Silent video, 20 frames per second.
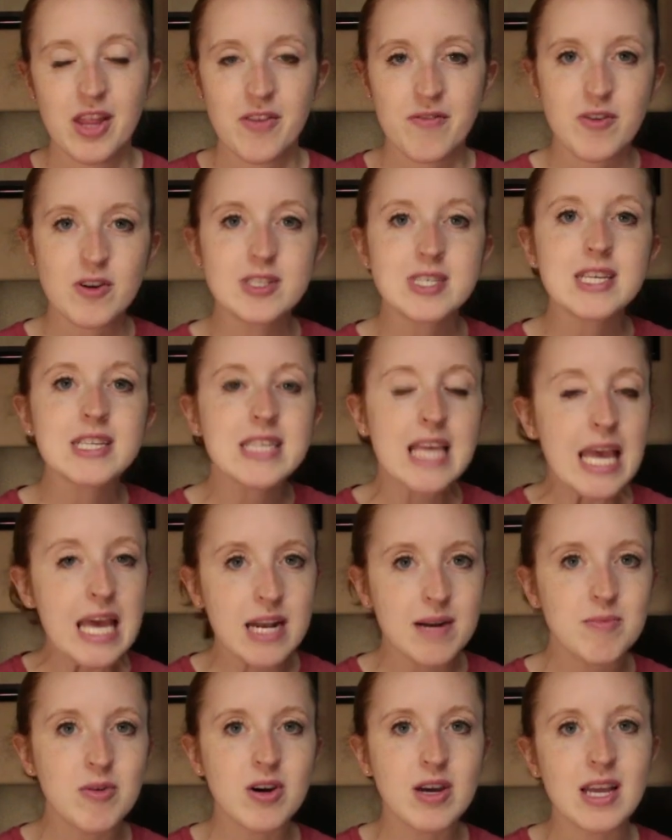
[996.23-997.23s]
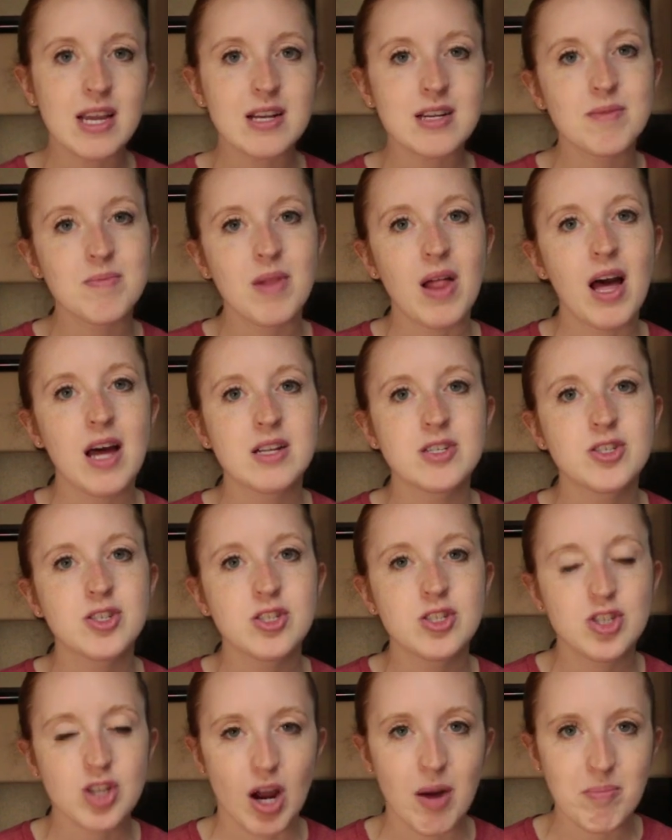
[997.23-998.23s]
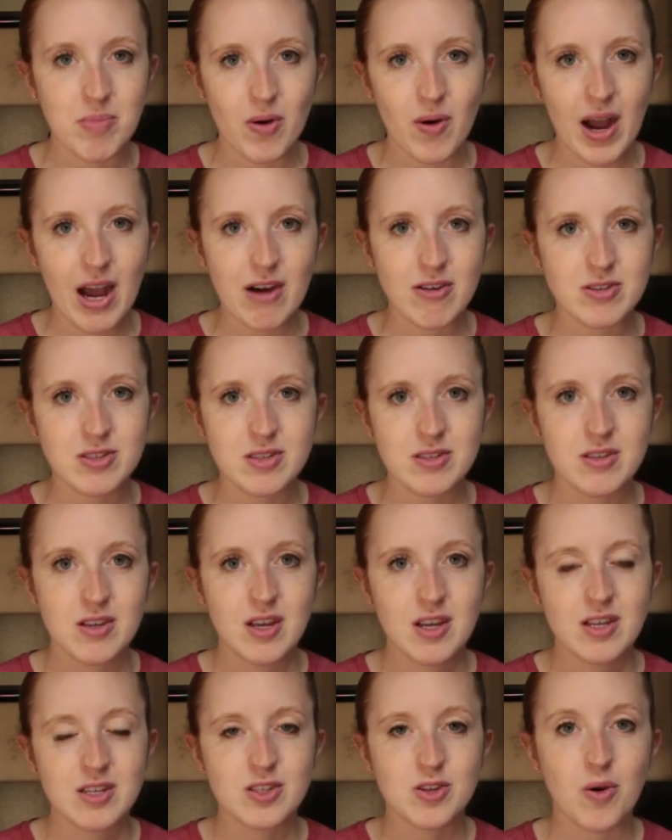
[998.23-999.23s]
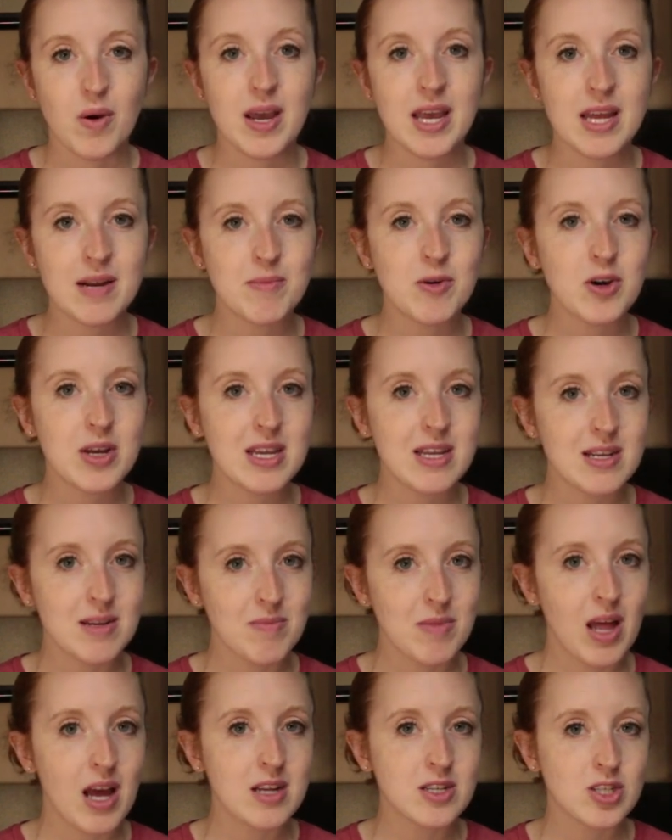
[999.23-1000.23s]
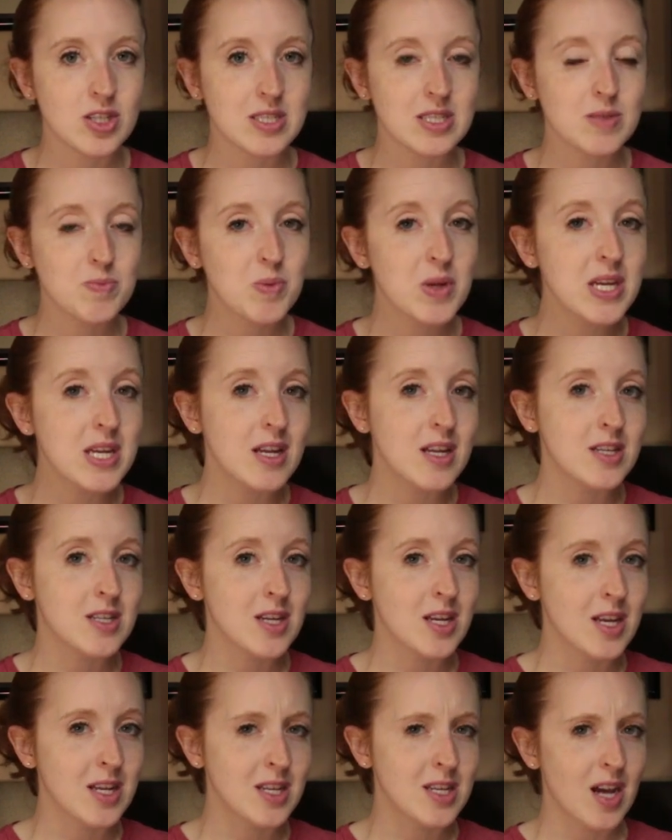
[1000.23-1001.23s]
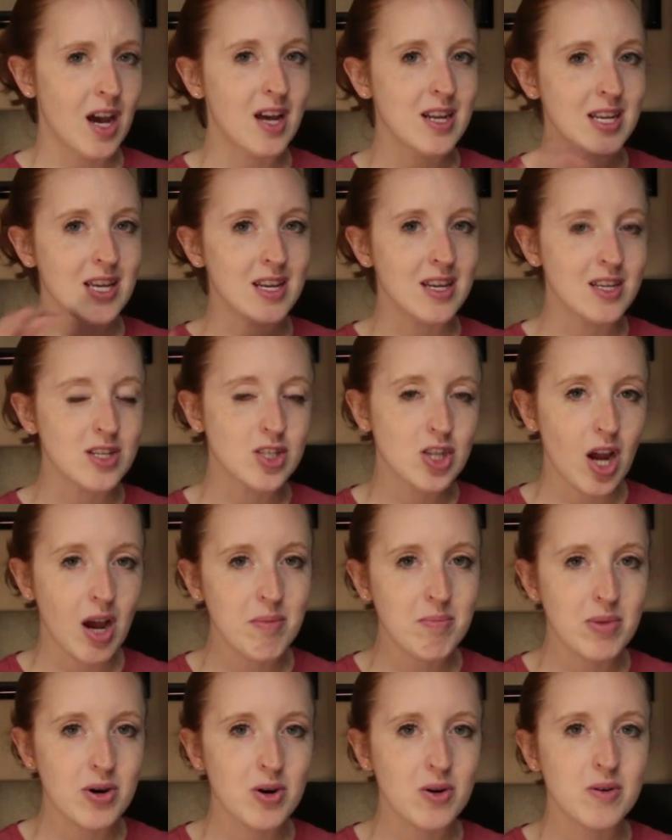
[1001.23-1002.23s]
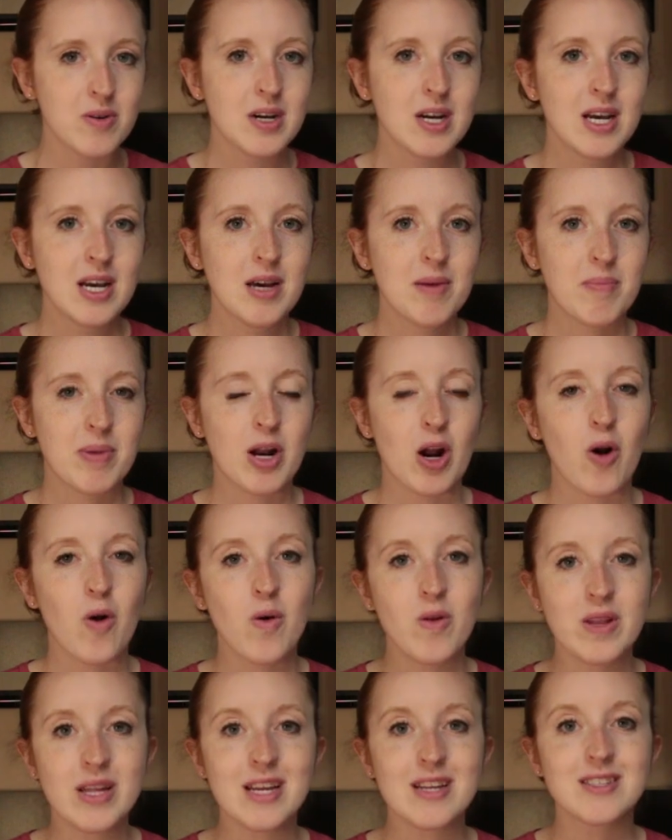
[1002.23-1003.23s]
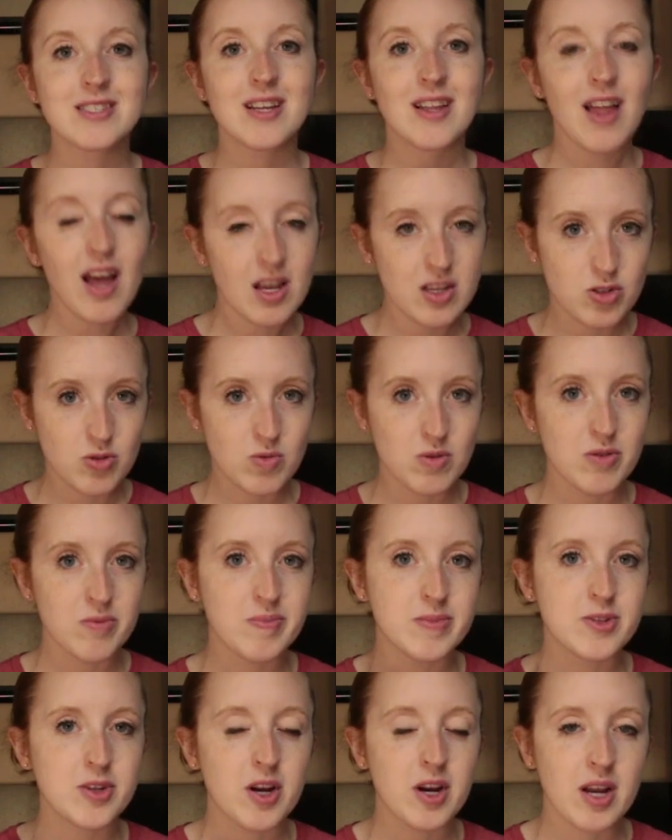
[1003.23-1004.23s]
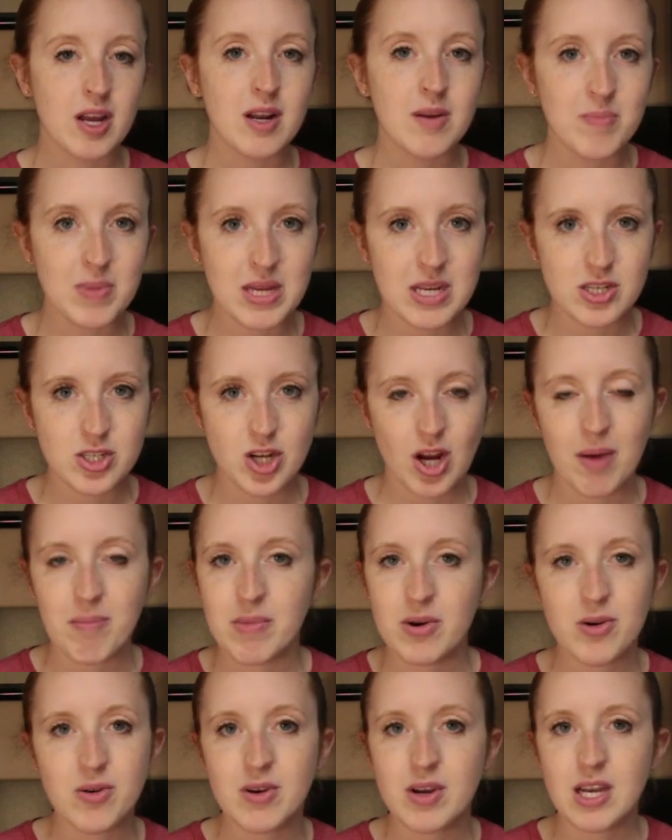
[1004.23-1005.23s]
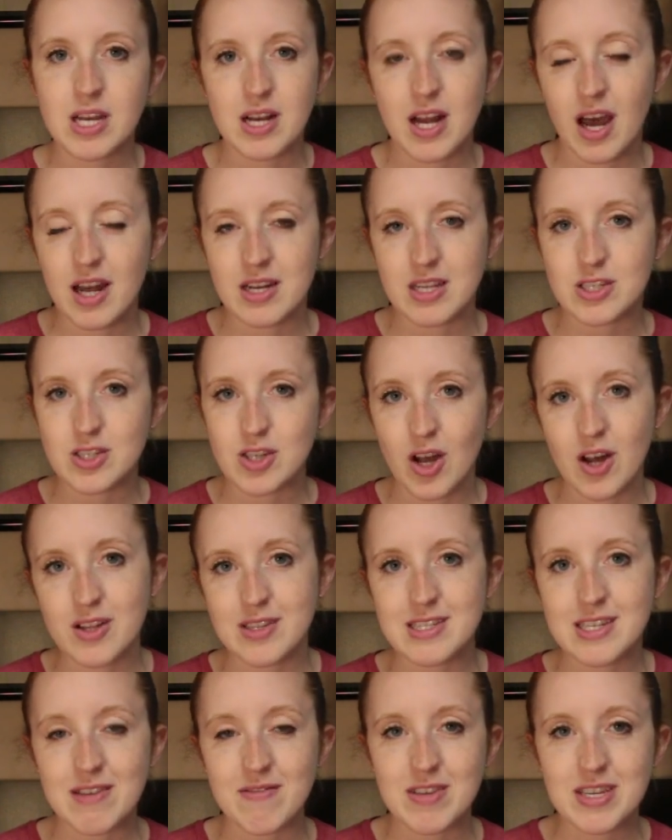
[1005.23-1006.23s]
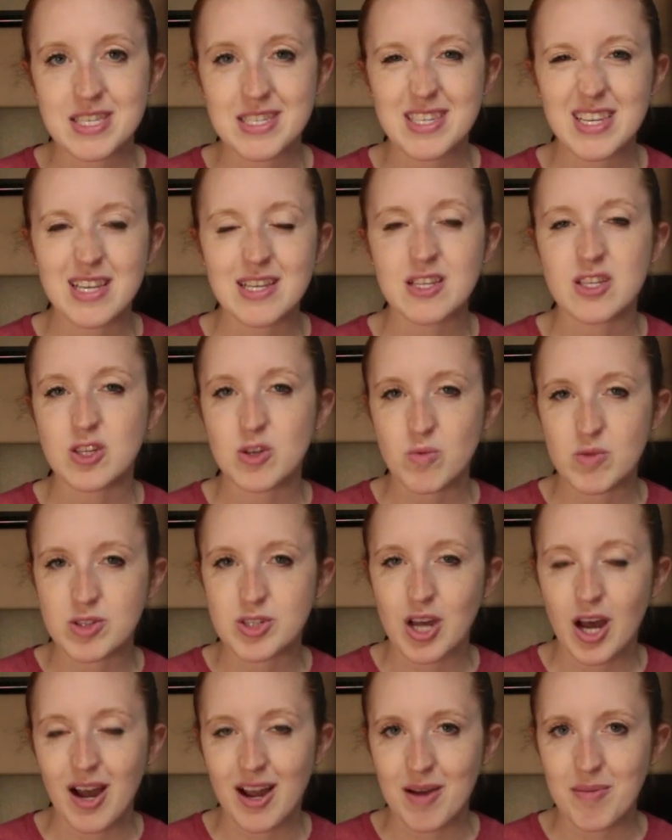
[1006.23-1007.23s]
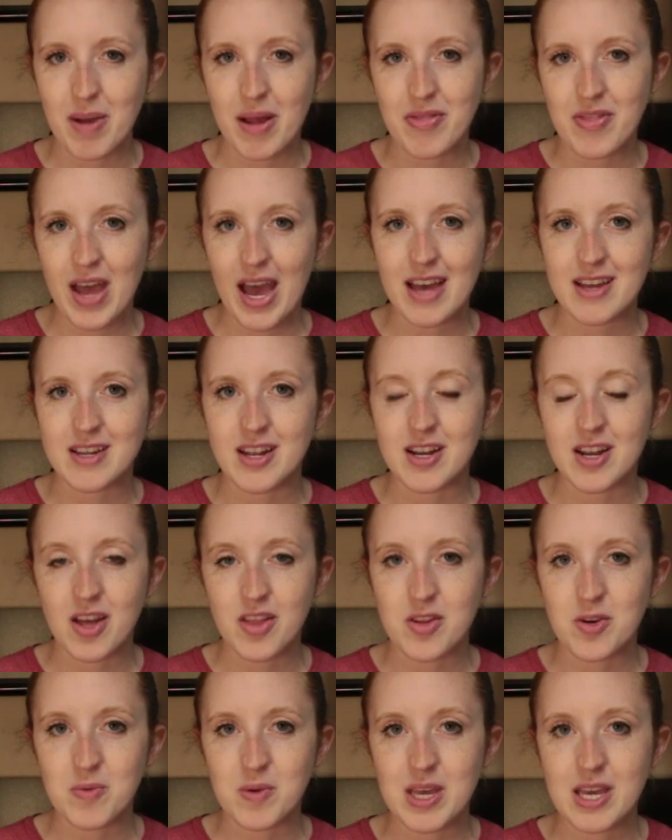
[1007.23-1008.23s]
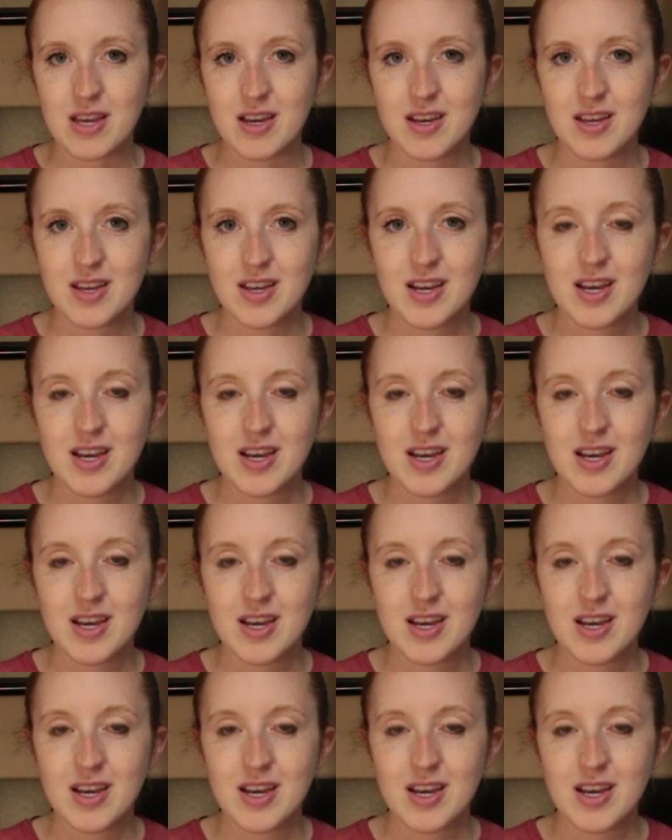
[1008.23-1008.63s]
First is Animal Kingdom Lodge Jambo House. So Animal Kingdom Lodge is split into Kidani and Jambo, but our only deluxe rooms are going to be in Jambo. Kidani's all DVC, so we'll talk about that another week.